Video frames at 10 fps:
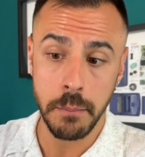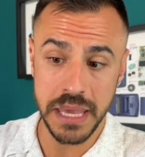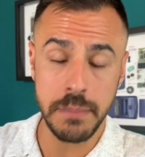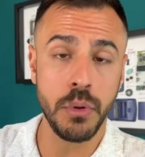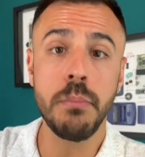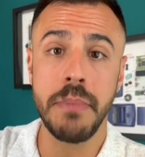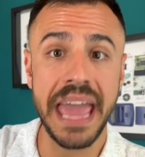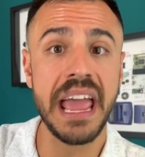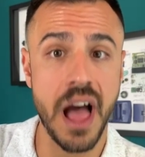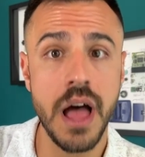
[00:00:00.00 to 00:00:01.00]
people
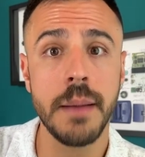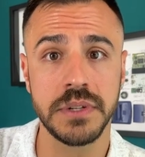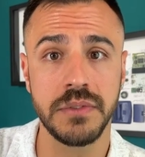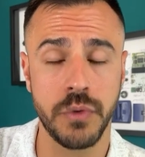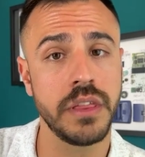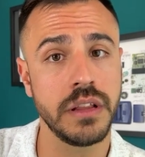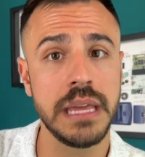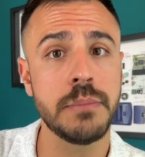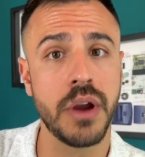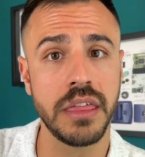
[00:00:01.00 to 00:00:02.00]
may opt for the
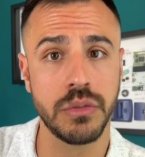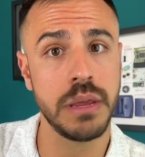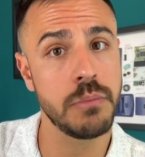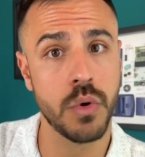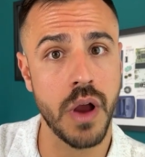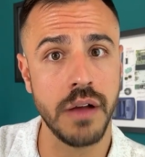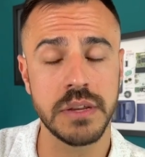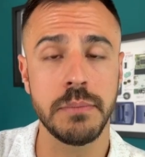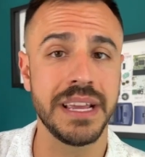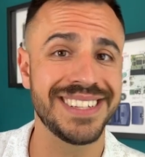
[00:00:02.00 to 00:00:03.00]
Libre 3 more
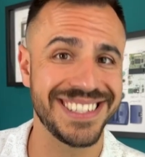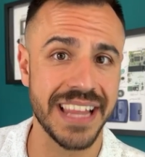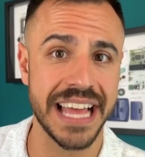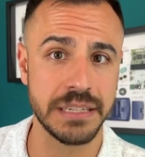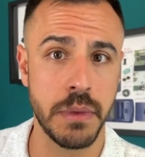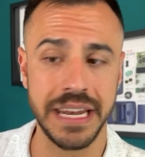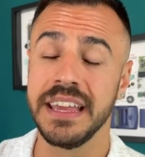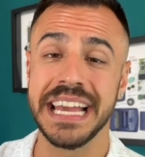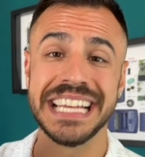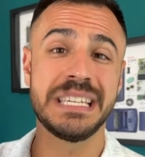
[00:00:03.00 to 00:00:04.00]
often because it's less
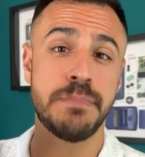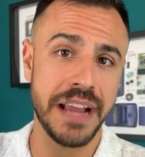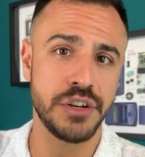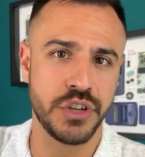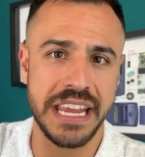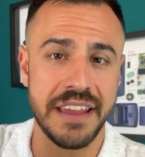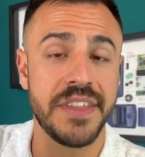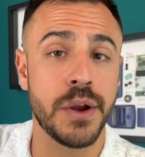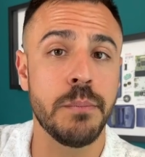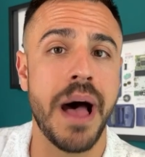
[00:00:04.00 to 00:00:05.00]
money, especially
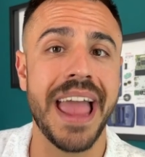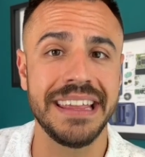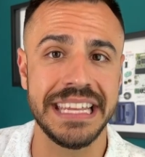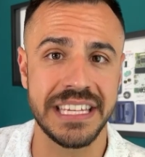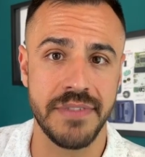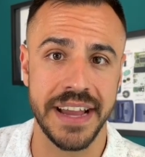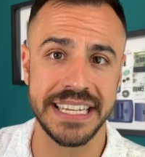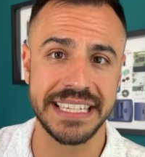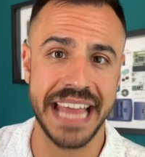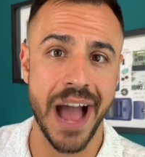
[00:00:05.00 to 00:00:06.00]
if they're buying these
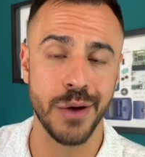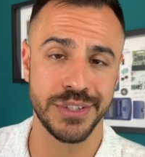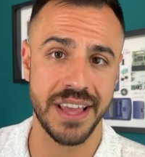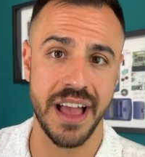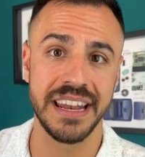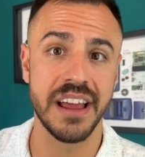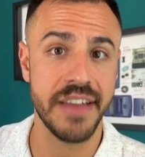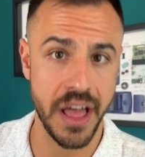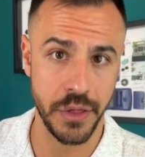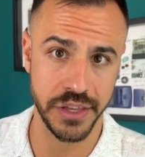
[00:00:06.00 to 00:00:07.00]
devices outside
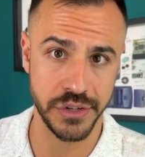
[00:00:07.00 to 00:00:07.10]
of health